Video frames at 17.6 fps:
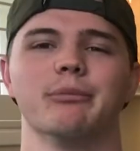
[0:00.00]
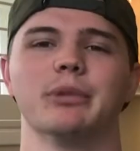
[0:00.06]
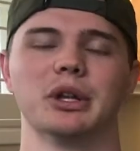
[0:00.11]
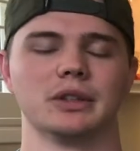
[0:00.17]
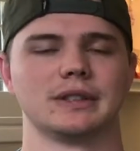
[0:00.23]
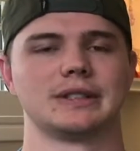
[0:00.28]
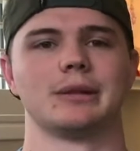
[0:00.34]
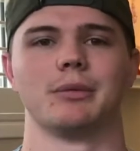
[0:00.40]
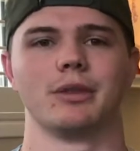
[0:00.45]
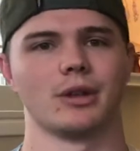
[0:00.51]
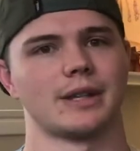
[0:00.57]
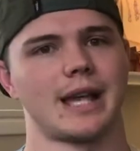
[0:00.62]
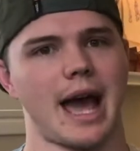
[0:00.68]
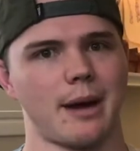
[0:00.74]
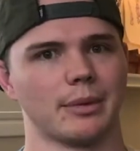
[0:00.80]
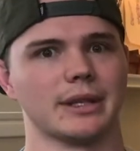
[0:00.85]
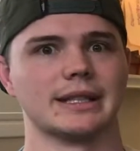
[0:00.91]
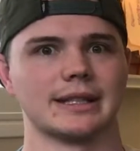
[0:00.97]
of built some of those
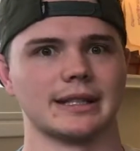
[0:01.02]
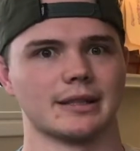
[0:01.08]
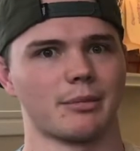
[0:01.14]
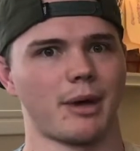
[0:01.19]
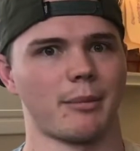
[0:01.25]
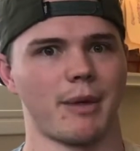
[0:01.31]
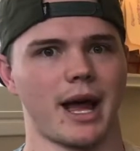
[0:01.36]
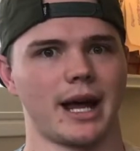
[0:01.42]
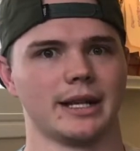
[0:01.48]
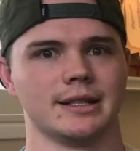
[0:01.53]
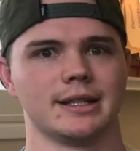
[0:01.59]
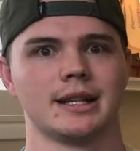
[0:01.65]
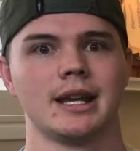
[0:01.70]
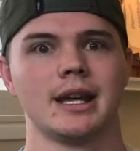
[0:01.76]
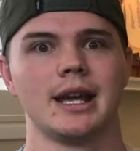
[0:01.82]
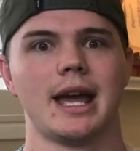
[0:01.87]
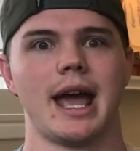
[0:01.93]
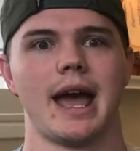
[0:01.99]
habits into my mind
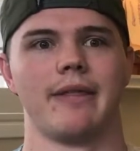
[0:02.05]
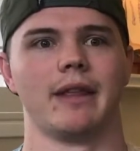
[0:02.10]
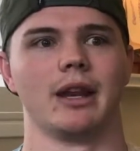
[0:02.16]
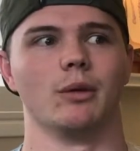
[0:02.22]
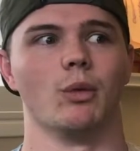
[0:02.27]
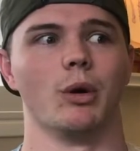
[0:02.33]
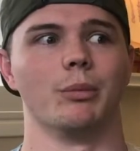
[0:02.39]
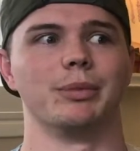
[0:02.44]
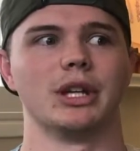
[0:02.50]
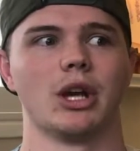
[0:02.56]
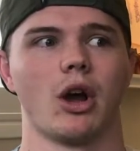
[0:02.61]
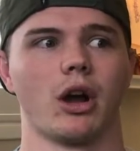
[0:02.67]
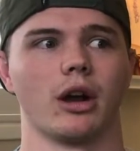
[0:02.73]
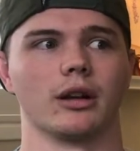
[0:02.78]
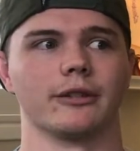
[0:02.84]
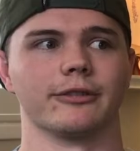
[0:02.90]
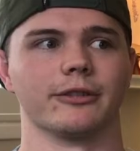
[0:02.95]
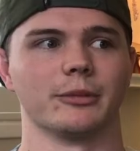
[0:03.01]
and that it won't be
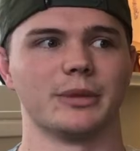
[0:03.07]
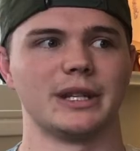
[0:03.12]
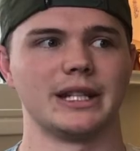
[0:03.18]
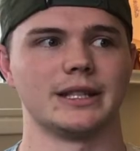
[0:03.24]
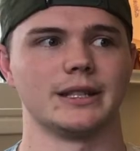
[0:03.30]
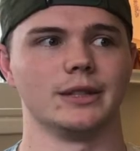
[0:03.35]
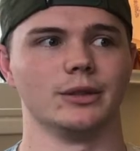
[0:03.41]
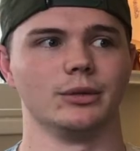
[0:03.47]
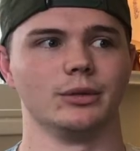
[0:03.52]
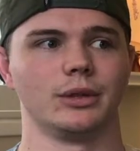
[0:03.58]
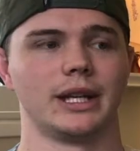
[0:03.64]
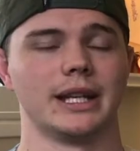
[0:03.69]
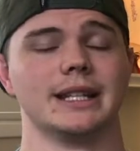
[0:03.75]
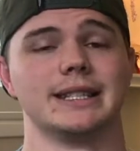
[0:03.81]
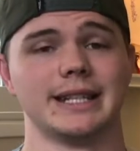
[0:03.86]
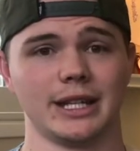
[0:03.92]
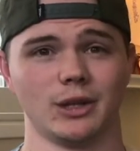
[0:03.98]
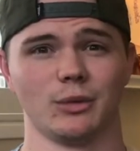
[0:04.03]
hard for me to
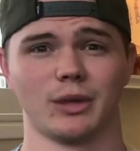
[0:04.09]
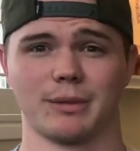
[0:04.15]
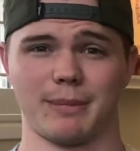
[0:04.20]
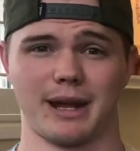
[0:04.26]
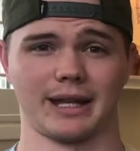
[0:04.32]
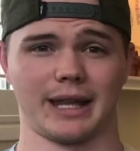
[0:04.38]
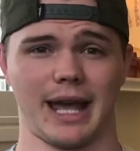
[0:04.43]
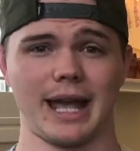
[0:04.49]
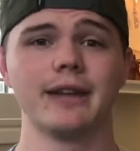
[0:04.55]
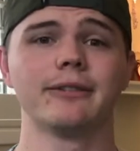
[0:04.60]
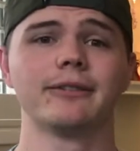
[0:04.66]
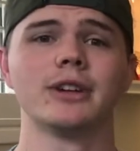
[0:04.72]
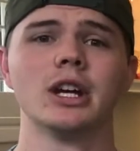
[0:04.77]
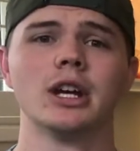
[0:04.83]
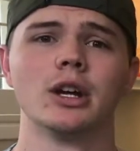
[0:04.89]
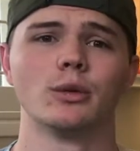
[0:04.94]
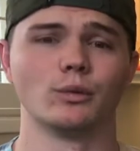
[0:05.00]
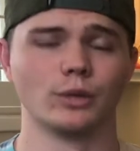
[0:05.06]
continue with my life
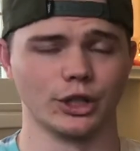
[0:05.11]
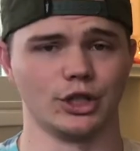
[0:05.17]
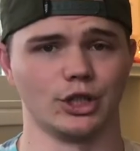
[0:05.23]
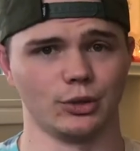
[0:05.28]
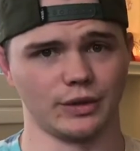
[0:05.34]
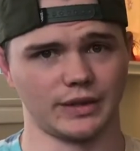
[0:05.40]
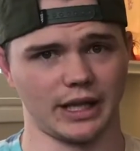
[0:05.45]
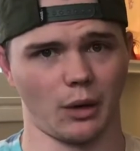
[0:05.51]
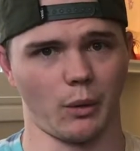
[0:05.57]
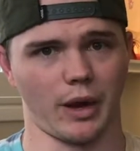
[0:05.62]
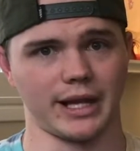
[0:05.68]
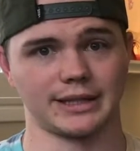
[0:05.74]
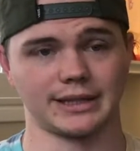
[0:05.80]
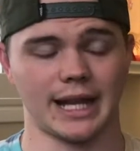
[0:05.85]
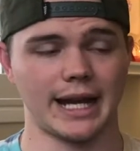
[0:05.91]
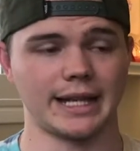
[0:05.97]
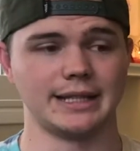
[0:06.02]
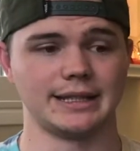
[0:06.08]
reducing
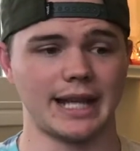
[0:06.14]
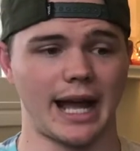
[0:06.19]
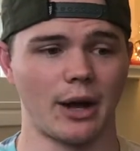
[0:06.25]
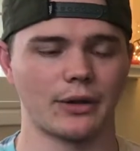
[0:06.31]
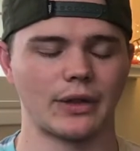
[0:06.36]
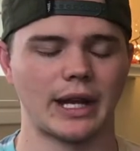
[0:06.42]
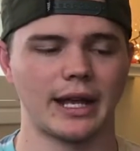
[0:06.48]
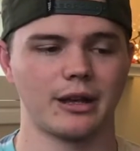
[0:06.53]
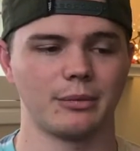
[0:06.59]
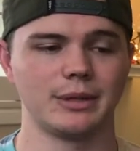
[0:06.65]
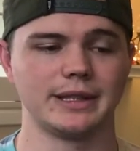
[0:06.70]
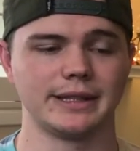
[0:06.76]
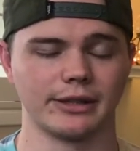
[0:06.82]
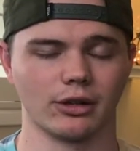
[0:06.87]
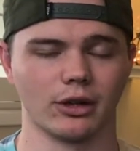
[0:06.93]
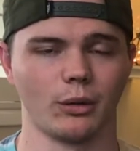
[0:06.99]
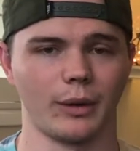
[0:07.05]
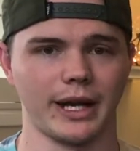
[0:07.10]
waste. I doubt that I could be
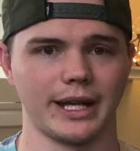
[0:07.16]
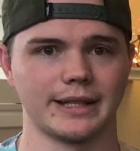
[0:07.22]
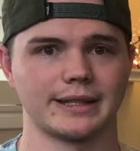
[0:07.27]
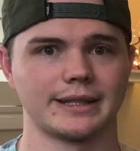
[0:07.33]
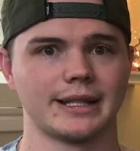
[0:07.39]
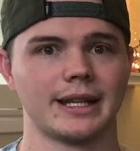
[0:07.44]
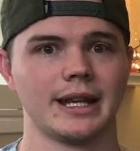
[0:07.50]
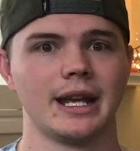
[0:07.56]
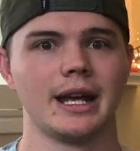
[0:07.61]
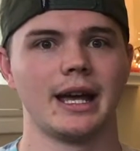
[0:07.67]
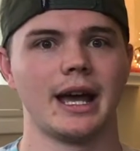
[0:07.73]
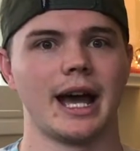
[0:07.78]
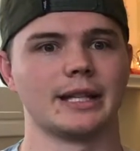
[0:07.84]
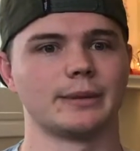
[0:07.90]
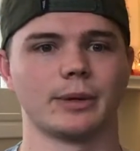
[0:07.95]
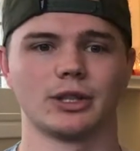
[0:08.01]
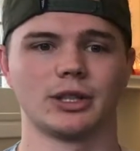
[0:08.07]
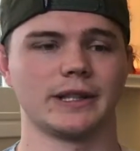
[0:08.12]
zero waste,
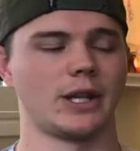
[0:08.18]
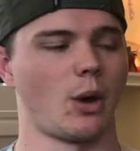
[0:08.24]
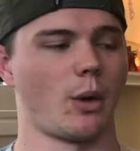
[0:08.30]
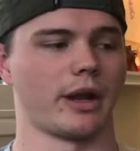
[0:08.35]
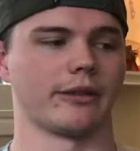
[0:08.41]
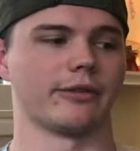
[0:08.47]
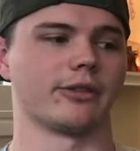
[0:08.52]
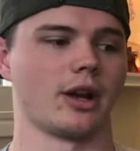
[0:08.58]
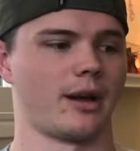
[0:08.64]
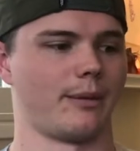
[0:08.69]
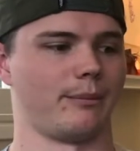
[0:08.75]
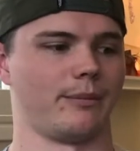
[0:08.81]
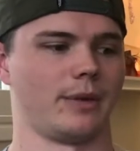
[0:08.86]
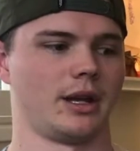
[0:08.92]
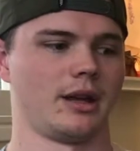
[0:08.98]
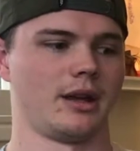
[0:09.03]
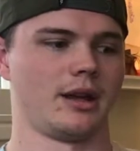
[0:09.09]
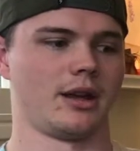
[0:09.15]
especially going
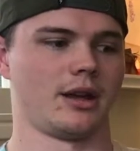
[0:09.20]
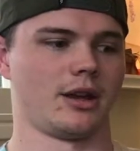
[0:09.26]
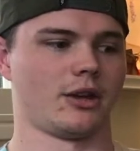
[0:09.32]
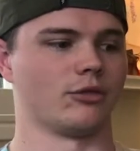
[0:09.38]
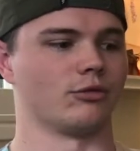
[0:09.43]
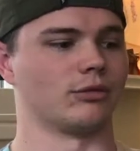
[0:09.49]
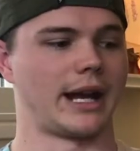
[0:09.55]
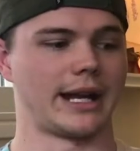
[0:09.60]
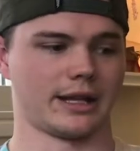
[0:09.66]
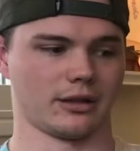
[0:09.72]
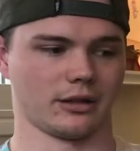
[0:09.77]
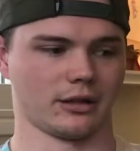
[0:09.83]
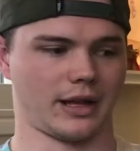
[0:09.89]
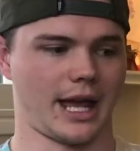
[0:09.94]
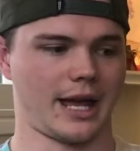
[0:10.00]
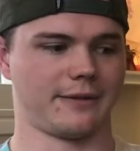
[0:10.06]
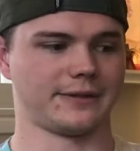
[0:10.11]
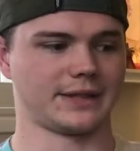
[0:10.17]
from regular
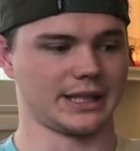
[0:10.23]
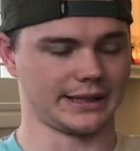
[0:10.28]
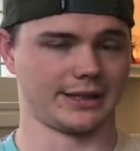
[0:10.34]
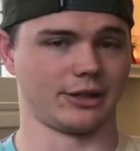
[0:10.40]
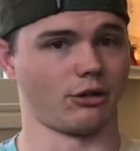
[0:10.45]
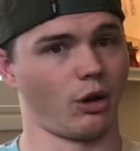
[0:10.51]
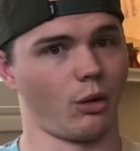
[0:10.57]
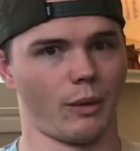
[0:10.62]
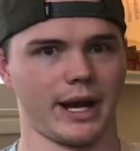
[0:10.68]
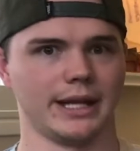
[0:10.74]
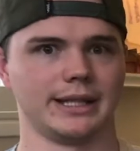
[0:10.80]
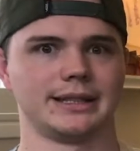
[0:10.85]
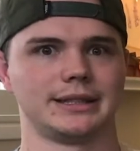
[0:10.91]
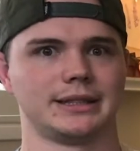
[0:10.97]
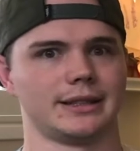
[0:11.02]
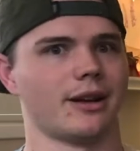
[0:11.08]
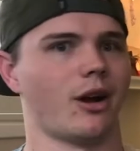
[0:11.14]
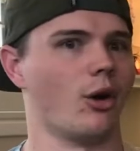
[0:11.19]
life to zero
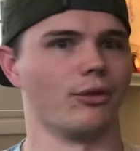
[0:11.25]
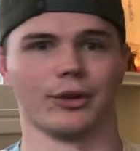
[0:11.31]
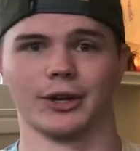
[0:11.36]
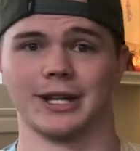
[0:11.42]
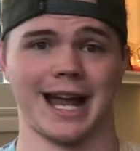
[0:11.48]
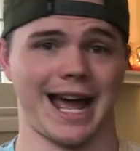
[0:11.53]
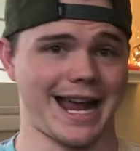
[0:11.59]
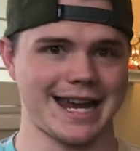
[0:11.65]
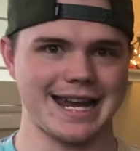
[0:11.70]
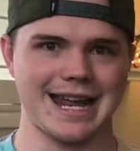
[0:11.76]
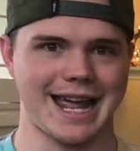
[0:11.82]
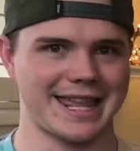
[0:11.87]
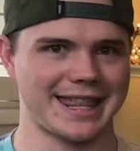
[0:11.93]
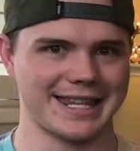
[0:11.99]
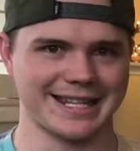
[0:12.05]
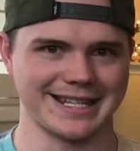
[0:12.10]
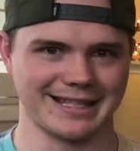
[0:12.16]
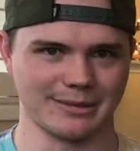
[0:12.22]
waste overnight. I
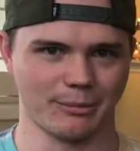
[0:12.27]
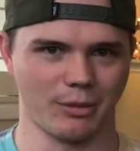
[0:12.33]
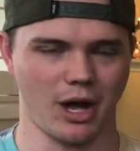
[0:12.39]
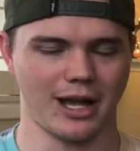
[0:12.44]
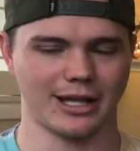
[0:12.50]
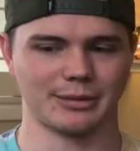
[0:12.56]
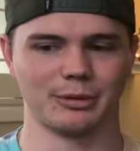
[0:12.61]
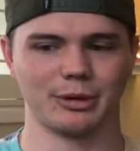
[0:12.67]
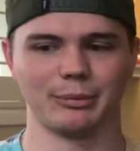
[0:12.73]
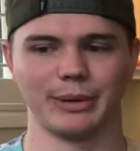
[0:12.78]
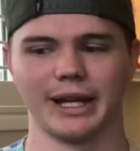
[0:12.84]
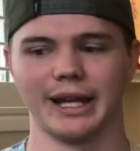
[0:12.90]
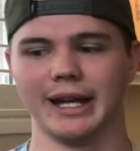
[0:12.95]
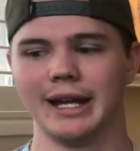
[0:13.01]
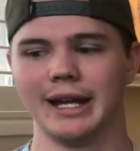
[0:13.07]
think is impossible,